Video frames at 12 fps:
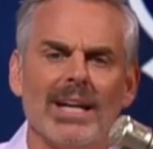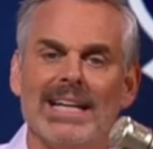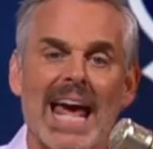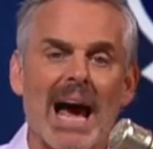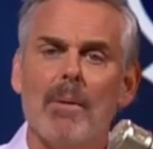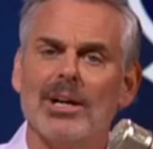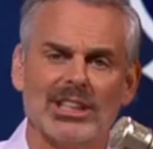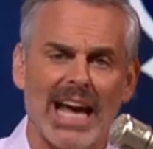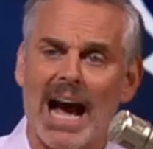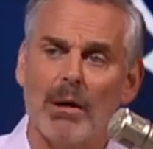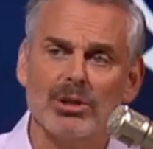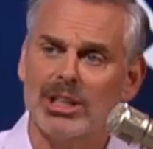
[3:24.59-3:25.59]
Now it's
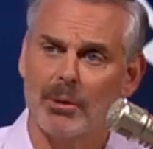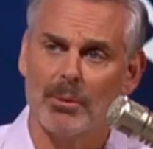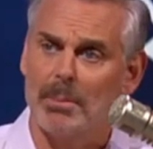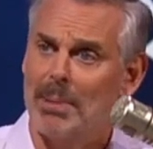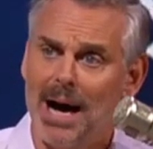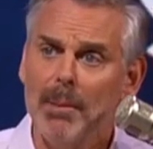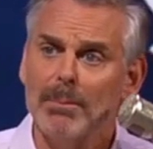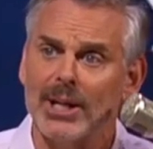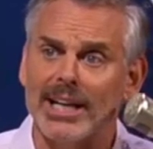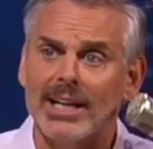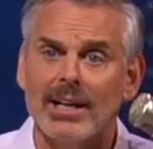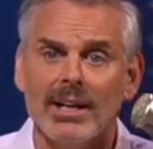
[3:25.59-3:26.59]
out there in
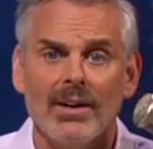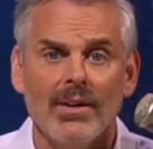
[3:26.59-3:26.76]
public.